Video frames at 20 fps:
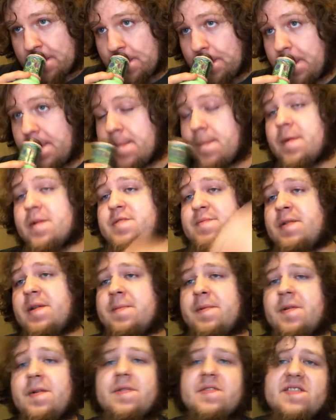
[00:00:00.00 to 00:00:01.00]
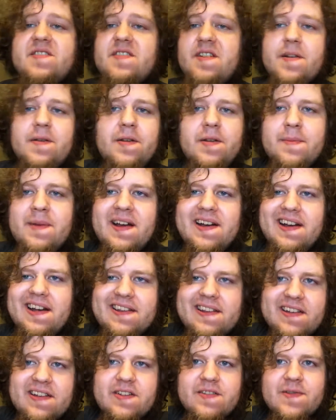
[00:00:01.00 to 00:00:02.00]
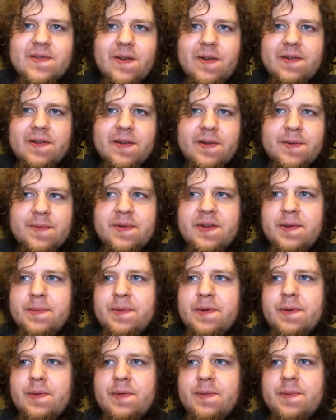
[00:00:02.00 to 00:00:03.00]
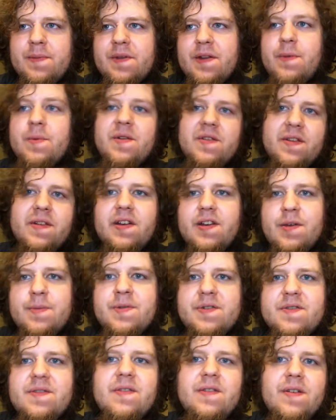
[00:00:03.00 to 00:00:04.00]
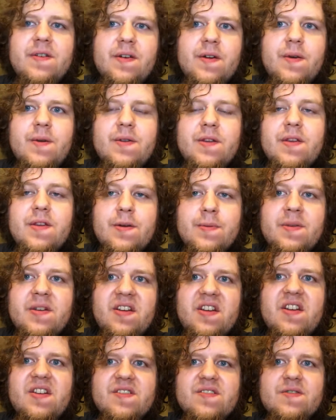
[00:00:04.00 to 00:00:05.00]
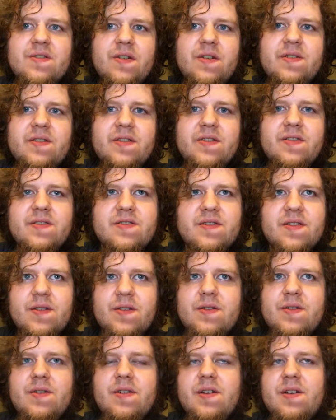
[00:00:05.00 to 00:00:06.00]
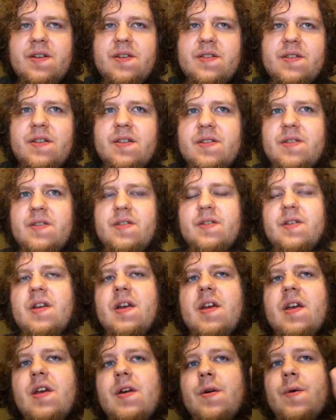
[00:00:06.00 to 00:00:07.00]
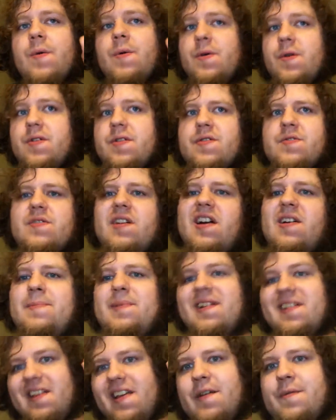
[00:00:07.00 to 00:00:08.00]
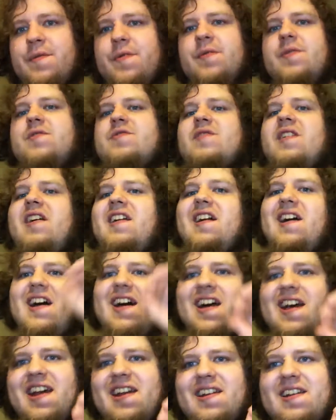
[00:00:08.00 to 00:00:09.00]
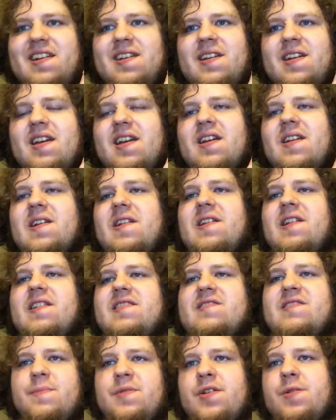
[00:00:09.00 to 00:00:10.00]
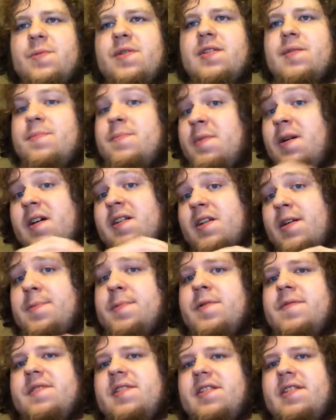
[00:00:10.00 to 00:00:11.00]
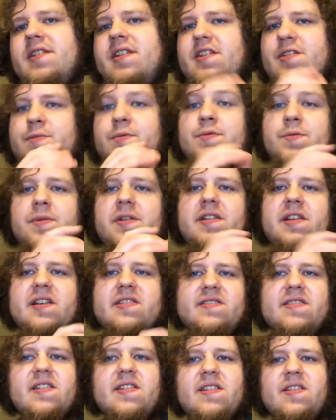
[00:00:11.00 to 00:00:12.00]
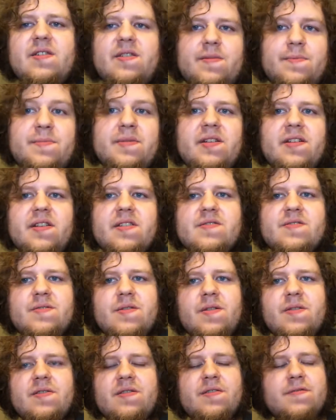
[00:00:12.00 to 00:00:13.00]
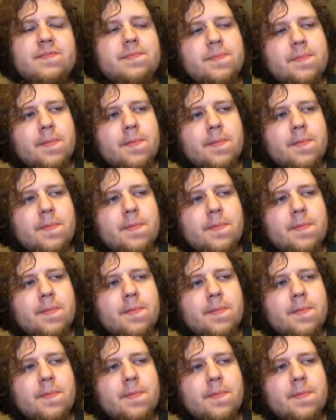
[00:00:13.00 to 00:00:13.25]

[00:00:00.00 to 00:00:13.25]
Most people aren't subtle about how they insult other people. They want the other person to know that they're being insulted, so they're not going to, or they'll try to be clever and try to hide it, that somebody with a modicum of intellect will realize that they're being insulted.